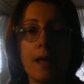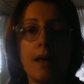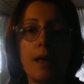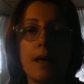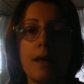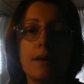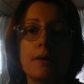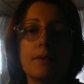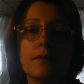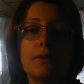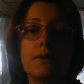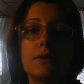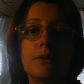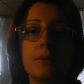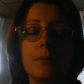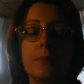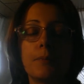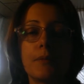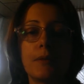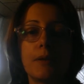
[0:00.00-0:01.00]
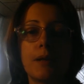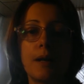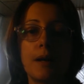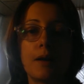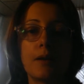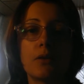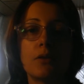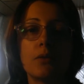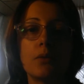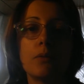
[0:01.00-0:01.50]
And the
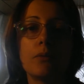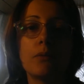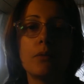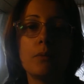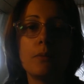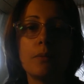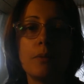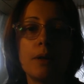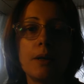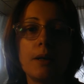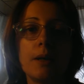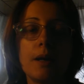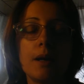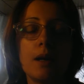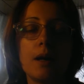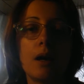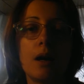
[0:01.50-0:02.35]
answer would be